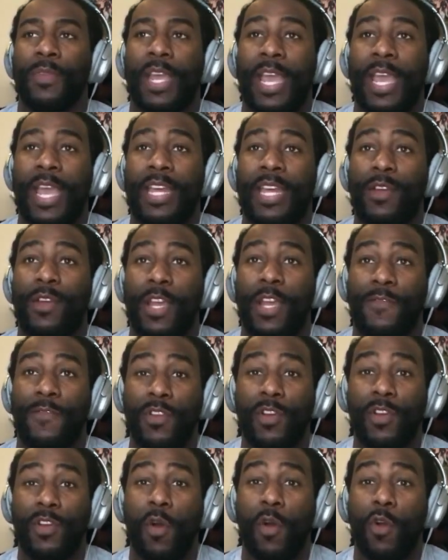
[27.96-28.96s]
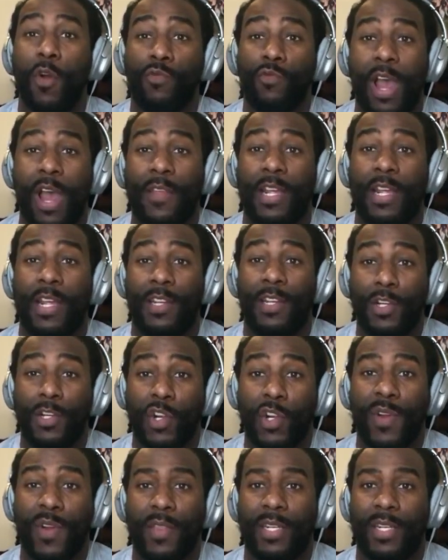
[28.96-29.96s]
And if you go around and look
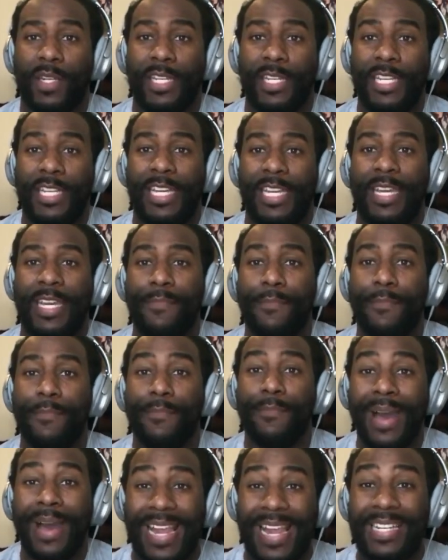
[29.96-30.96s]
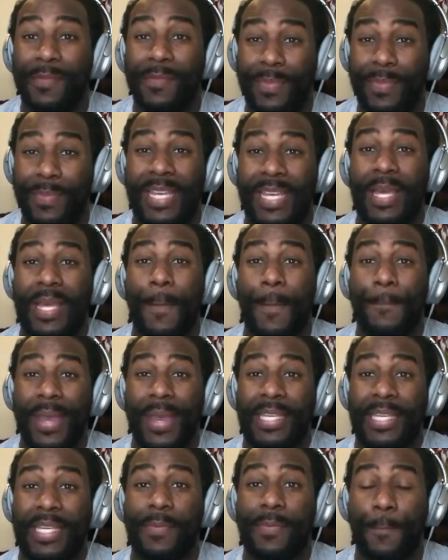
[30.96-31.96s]
around the league, he might be the
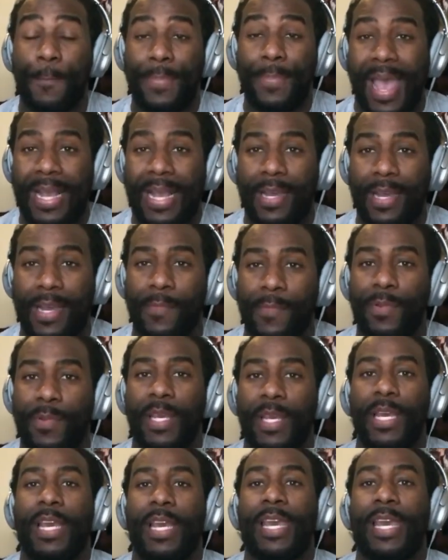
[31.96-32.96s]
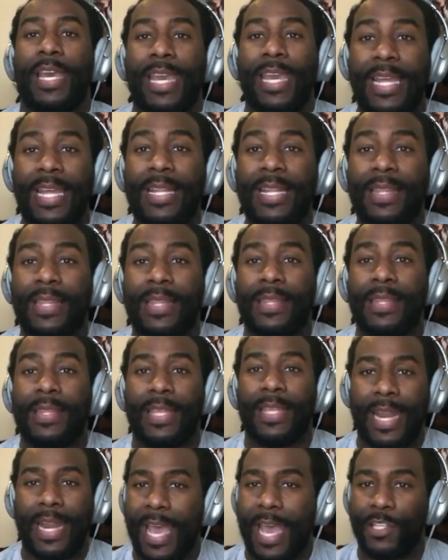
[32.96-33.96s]
best backup in
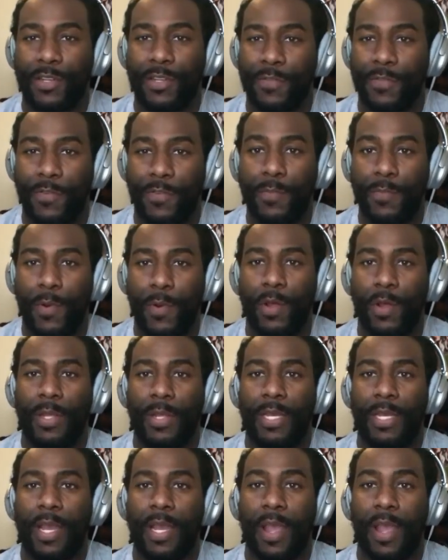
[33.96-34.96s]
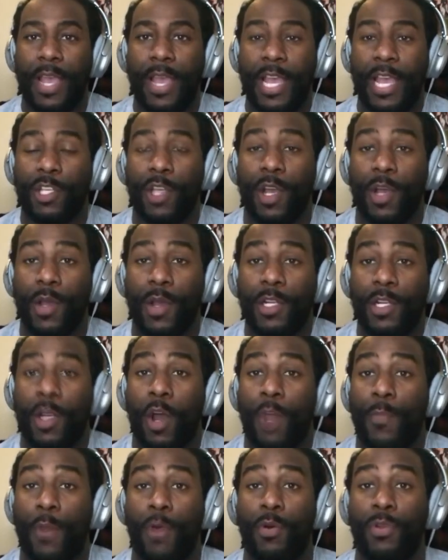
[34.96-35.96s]
the National Football League, as you
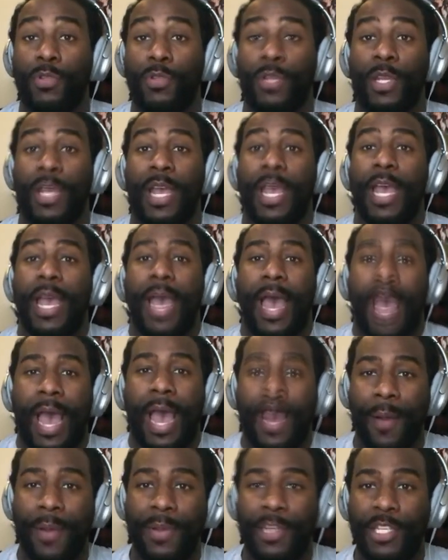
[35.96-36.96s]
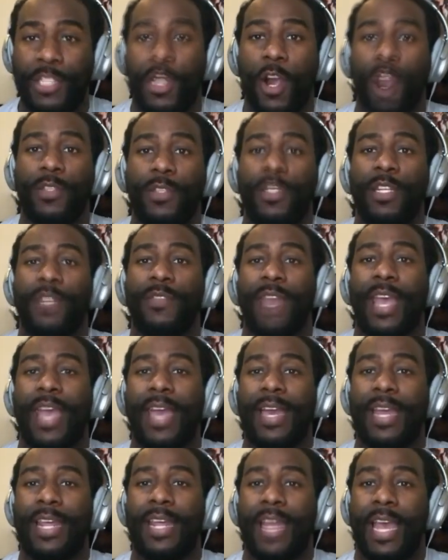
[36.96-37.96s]
know, opposed to how many starts that he's
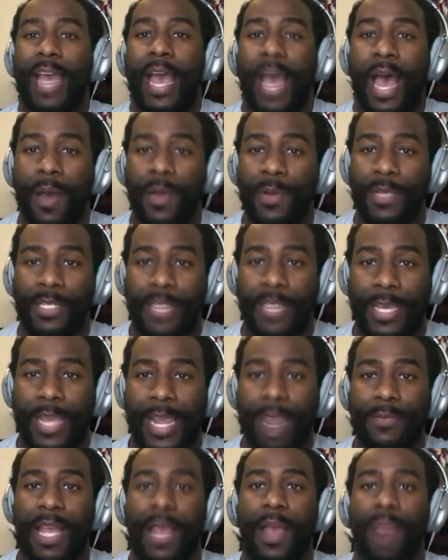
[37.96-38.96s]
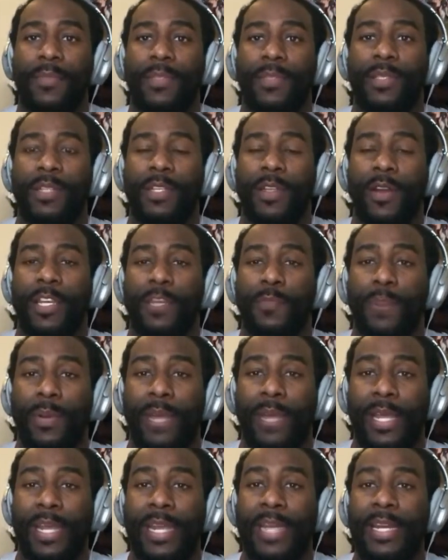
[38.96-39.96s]
had, how much game time, you know, he's
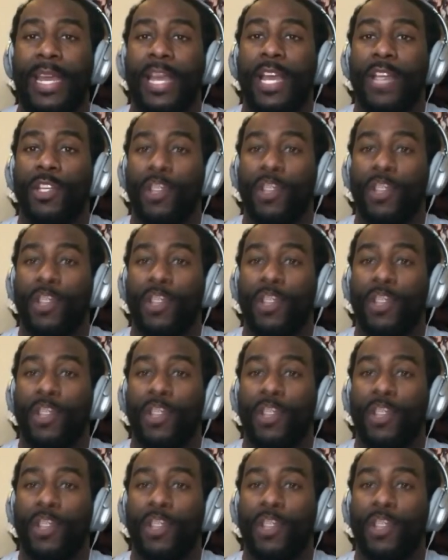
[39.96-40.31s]
played.